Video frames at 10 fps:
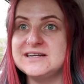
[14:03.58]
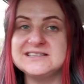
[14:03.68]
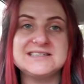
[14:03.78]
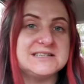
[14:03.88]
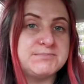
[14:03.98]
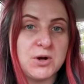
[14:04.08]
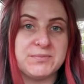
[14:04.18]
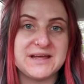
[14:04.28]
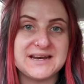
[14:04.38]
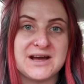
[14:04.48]
I just need to pop
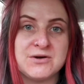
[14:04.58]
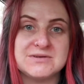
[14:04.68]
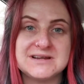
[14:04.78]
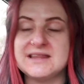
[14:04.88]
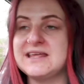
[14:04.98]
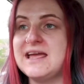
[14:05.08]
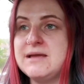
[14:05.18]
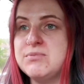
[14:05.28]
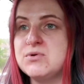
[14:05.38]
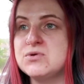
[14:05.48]
there now, get the
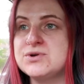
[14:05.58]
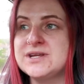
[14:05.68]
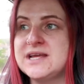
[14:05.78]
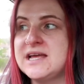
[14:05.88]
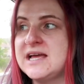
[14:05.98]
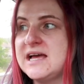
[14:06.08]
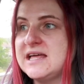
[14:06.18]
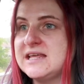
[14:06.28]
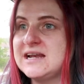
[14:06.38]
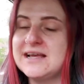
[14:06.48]
A board,
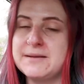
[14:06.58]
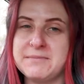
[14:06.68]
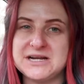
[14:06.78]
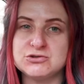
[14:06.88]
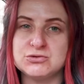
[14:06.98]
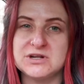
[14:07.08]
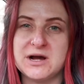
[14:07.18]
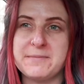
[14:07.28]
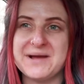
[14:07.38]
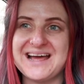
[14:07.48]
and then I can measure all
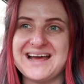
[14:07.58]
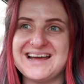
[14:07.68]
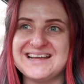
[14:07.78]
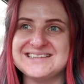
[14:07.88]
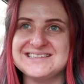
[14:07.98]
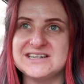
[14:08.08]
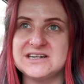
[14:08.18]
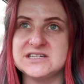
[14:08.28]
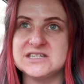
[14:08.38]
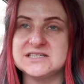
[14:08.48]
up and
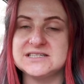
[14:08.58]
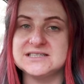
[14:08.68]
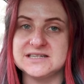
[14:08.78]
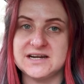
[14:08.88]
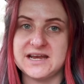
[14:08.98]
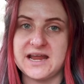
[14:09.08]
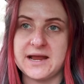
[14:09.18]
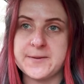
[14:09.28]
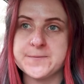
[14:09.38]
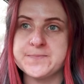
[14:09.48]
start
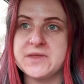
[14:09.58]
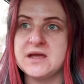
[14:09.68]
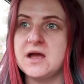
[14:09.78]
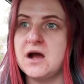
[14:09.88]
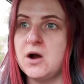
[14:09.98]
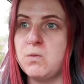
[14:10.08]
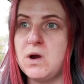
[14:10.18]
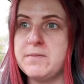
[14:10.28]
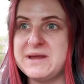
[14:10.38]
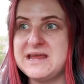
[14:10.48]
designing. I
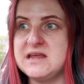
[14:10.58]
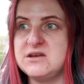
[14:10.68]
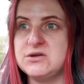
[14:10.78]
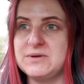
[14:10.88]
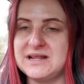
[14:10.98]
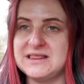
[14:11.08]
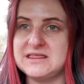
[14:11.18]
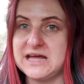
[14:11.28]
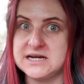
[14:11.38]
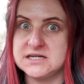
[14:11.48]
won't be doing
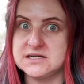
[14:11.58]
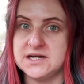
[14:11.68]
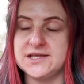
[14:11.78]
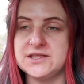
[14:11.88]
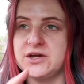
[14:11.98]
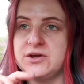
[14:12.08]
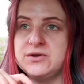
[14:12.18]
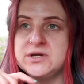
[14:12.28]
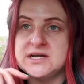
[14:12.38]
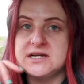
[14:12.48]
that tonight
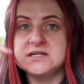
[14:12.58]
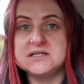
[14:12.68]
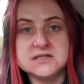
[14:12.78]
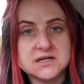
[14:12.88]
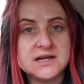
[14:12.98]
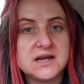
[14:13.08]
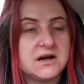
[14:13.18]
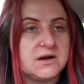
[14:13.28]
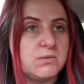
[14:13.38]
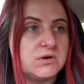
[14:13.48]
though. Tonight
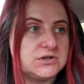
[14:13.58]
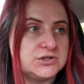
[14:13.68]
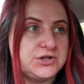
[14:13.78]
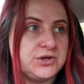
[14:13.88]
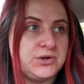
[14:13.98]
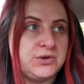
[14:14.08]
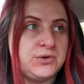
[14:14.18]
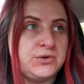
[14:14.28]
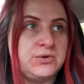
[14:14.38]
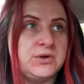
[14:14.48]
I want
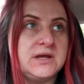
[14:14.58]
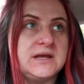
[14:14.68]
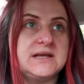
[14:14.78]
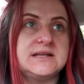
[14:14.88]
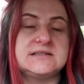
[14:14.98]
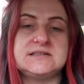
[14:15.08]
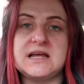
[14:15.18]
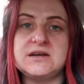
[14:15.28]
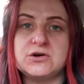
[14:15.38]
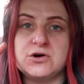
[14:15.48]
to
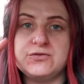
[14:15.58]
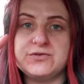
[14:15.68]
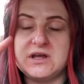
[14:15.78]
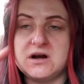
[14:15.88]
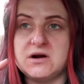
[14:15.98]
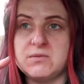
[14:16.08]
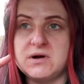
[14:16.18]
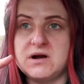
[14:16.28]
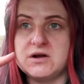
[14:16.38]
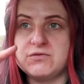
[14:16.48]
send off the
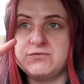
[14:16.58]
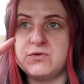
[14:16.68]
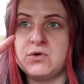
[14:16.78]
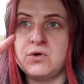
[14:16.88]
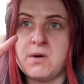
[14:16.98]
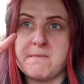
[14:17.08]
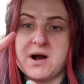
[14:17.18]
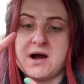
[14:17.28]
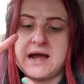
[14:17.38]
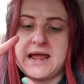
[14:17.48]
artwork for
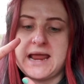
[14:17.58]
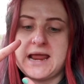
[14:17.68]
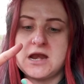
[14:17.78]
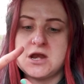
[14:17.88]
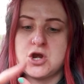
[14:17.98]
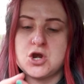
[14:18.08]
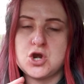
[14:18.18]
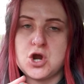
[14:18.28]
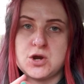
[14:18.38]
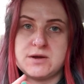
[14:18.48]
my
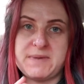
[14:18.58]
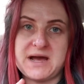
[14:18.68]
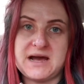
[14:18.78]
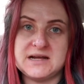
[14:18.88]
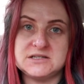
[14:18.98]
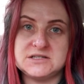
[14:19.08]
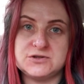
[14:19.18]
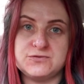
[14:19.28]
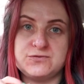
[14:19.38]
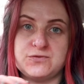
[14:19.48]
notepads
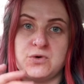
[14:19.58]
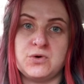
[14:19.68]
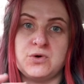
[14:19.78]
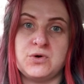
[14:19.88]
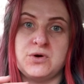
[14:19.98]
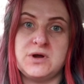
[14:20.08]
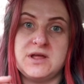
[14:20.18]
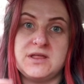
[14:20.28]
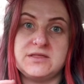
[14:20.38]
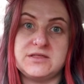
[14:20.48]
for
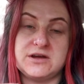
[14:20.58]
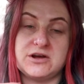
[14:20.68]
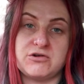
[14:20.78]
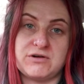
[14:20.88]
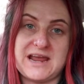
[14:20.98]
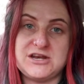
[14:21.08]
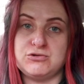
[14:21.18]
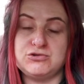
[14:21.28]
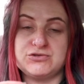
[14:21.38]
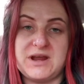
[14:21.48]
the Create
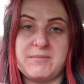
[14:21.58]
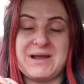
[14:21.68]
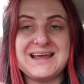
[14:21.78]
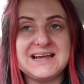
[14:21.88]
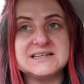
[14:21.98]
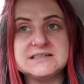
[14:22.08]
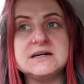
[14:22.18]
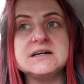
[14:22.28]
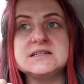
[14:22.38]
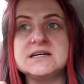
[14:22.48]
Your Dream
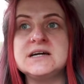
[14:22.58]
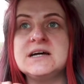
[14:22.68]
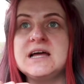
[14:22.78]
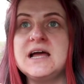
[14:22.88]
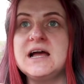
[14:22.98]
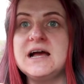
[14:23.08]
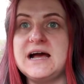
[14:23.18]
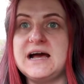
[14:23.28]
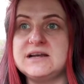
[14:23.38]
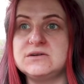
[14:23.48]
Kickstarter
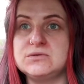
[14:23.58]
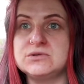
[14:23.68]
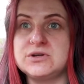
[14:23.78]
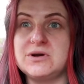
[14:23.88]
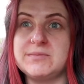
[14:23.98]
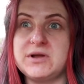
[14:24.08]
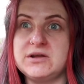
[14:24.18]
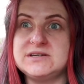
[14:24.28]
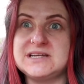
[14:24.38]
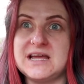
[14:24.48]
and also I'm
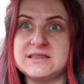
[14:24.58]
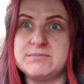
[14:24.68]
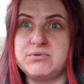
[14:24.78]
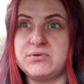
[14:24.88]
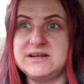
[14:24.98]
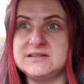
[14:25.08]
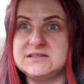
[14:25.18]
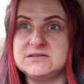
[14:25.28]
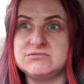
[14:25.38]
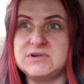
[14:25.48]
going to get the
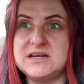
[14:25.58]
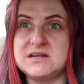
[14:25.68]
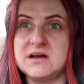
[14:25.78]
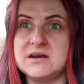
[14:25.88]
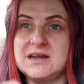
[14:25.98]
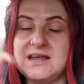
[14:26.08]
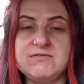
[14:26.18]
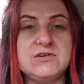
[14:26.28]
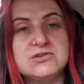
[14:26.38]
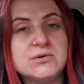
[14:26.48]
prints redone.
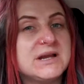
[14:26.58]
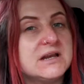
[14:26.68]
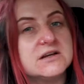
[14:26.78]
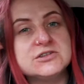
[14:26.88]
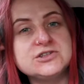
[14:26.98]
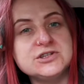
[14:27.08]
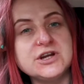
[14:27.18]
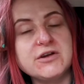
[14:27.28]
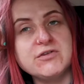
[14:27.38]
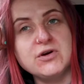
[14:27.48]
If you saw my last
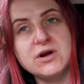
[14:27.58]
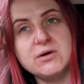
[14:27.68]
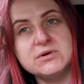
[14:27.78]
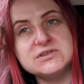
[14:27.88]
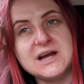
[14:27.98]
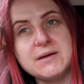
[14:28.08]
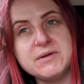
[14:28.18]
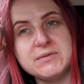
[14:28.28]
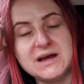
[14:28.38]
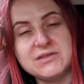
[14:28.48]
studio vlog, I wasn't
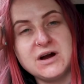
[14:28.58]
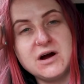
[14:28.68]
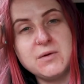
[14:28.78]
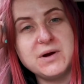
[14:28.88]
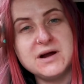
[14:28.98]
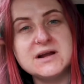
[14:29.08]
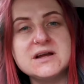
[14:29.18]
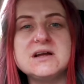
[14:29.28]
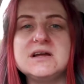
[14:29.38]
happy with how the artwork